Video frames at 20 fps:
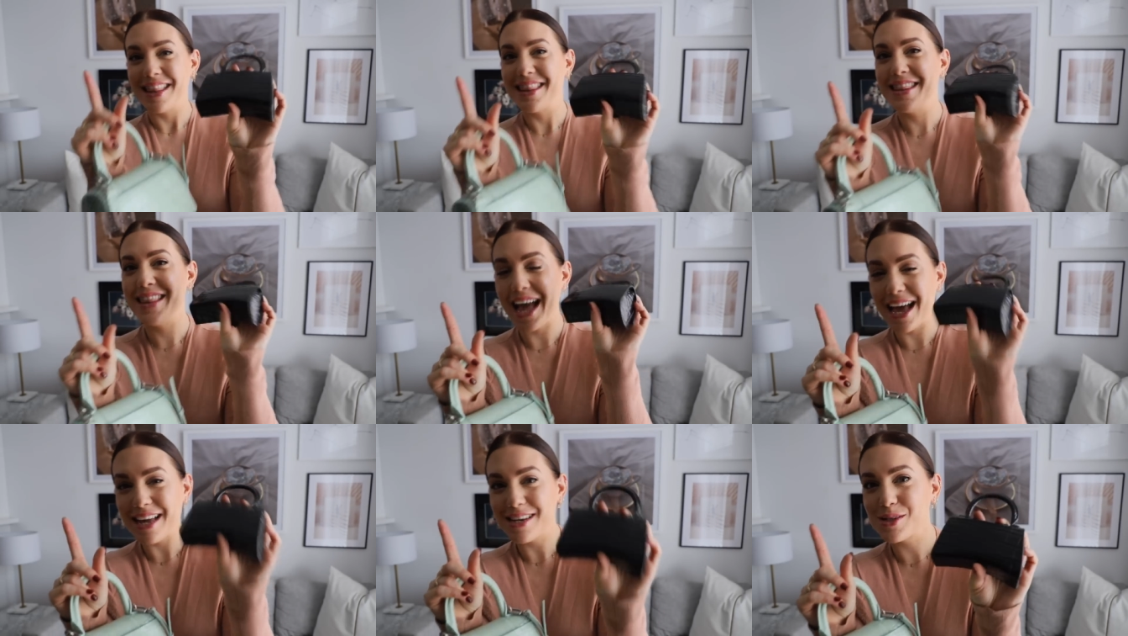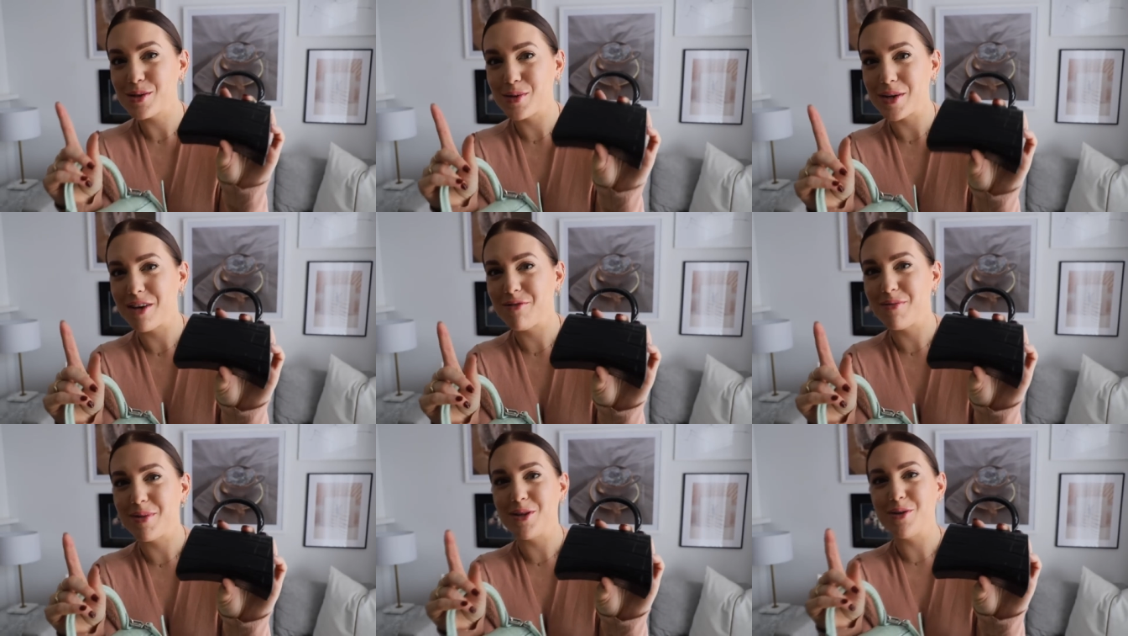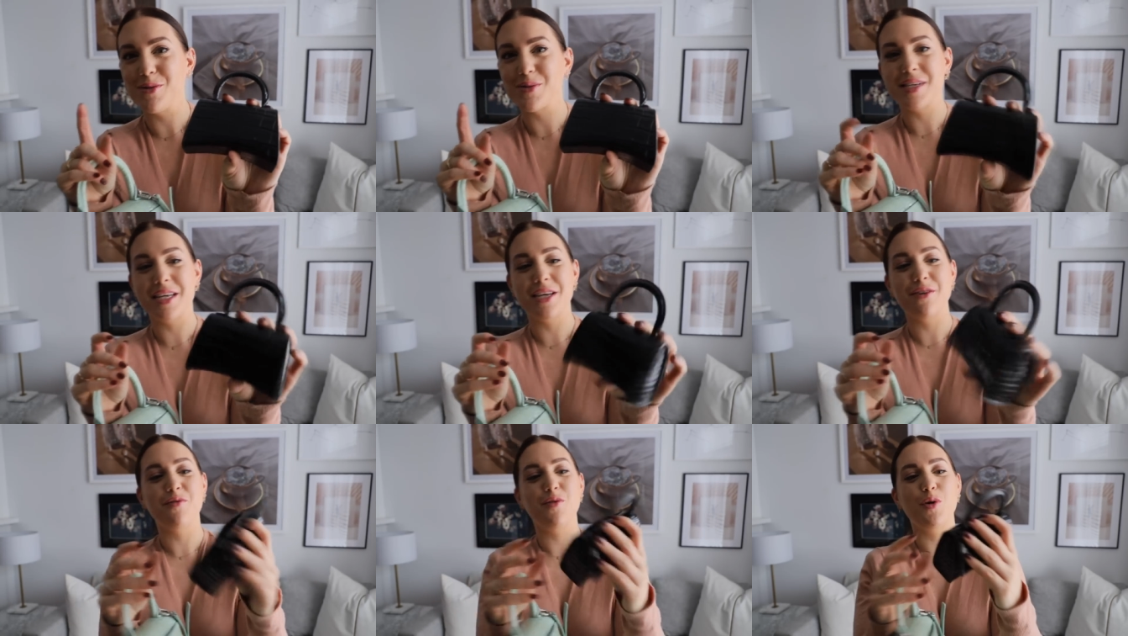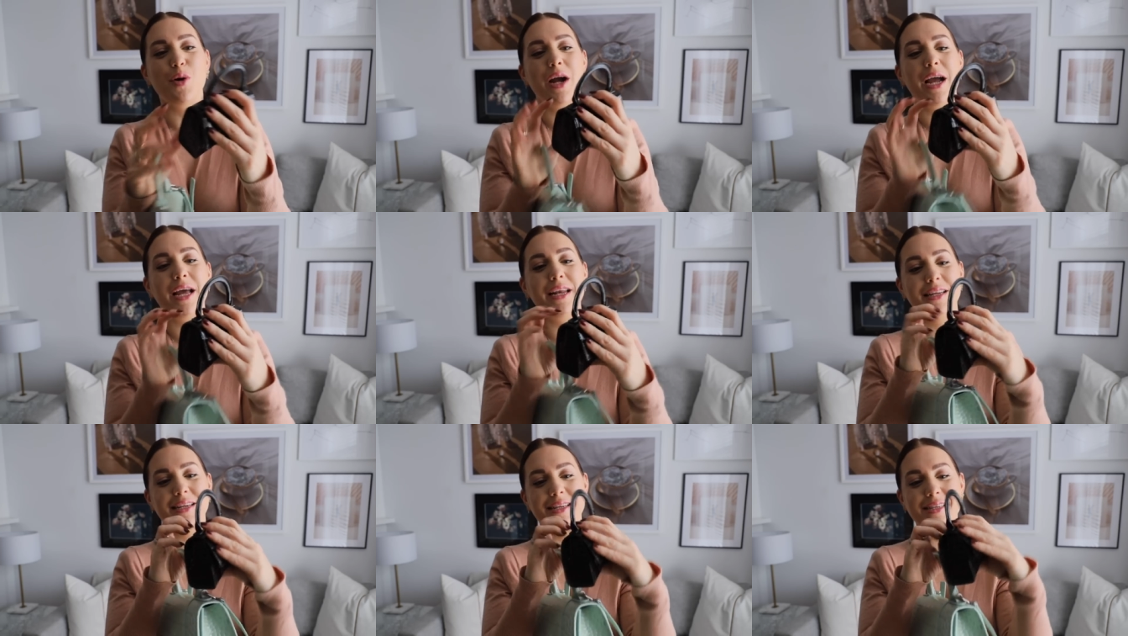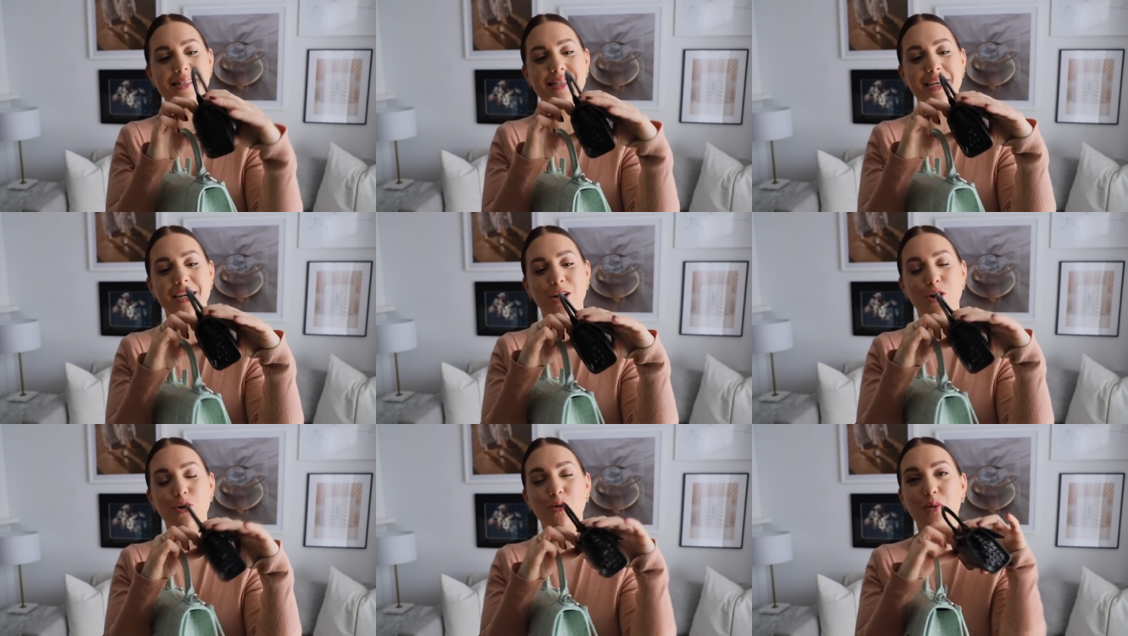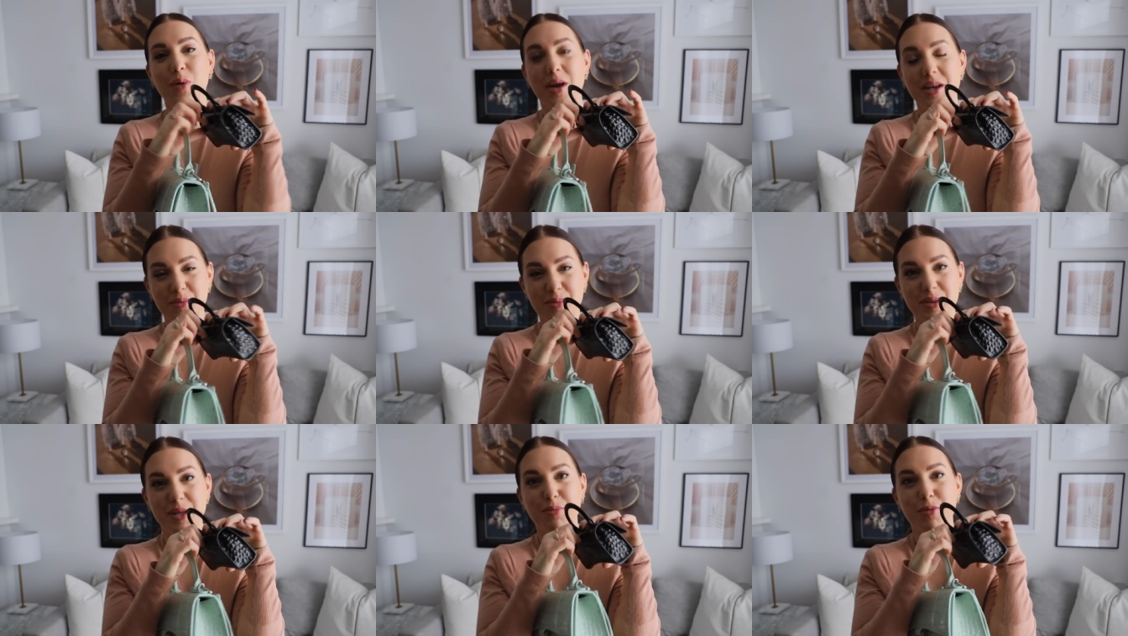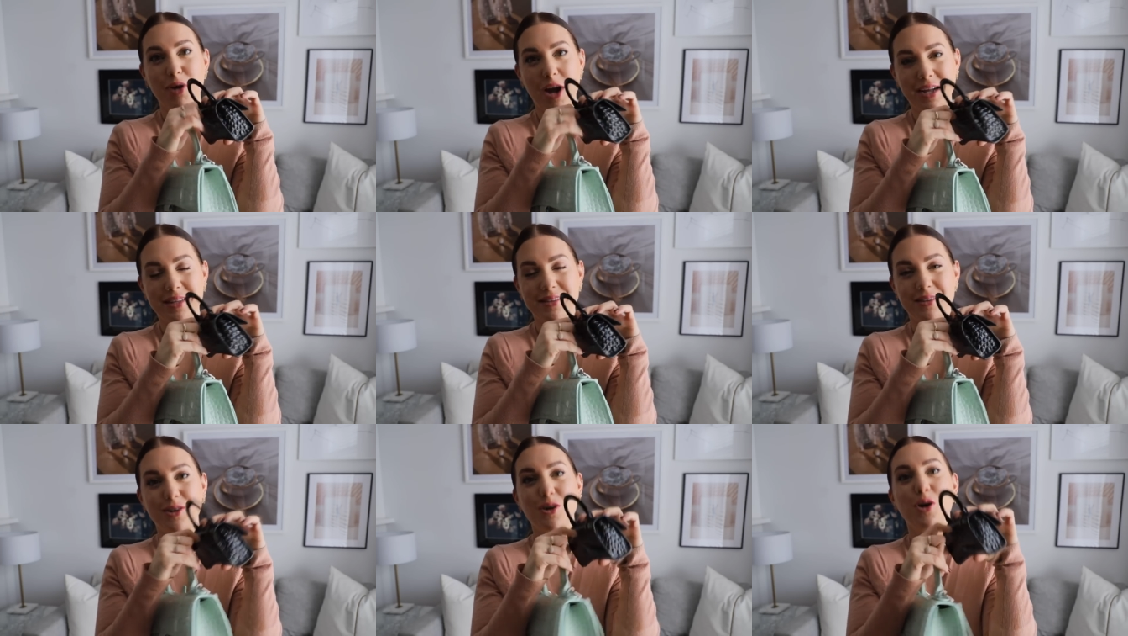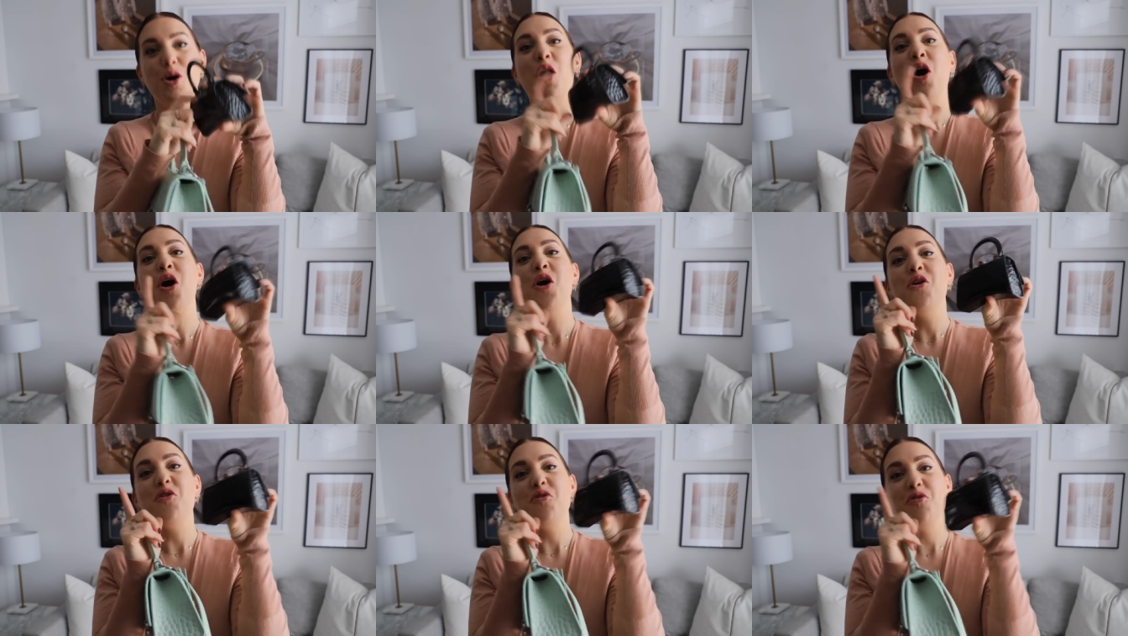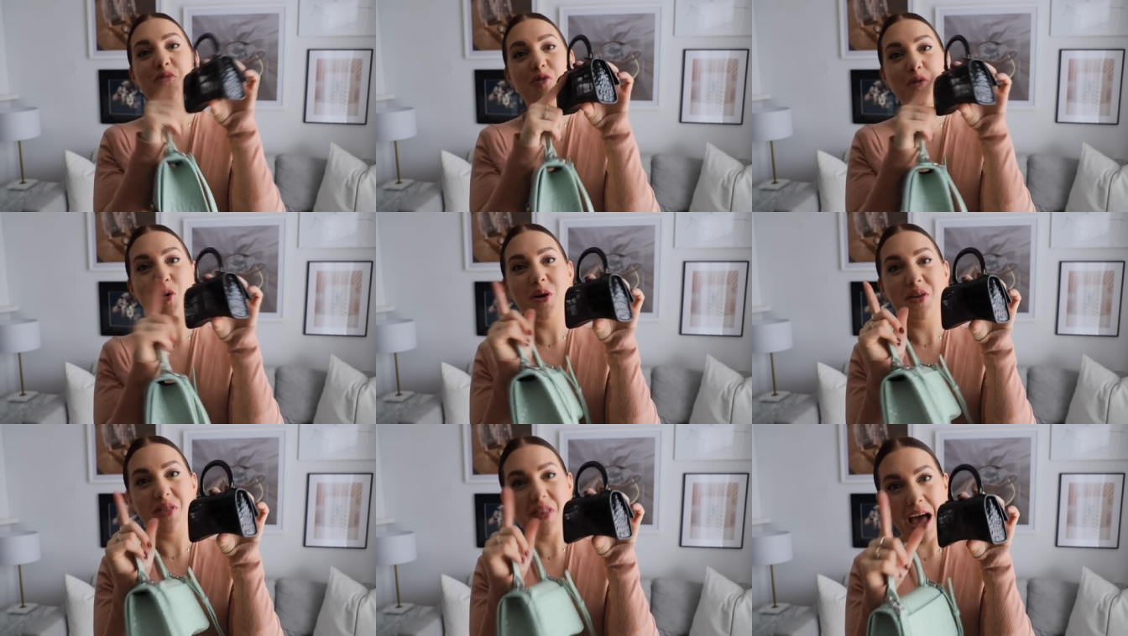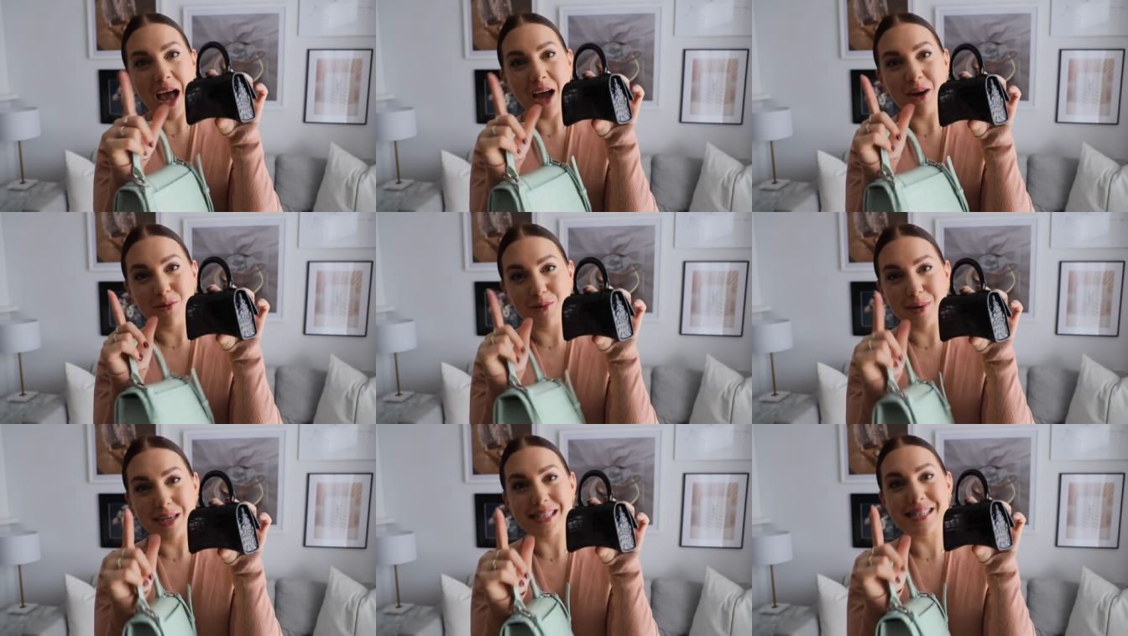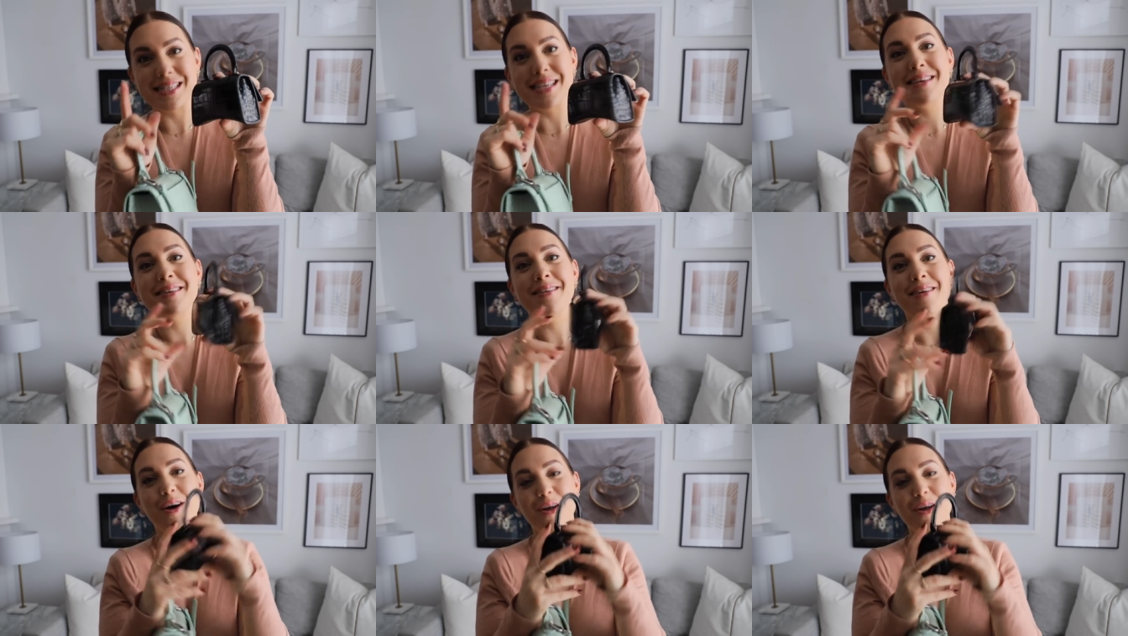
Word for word: That is what I've been using it for and it is incredibly practical for that reason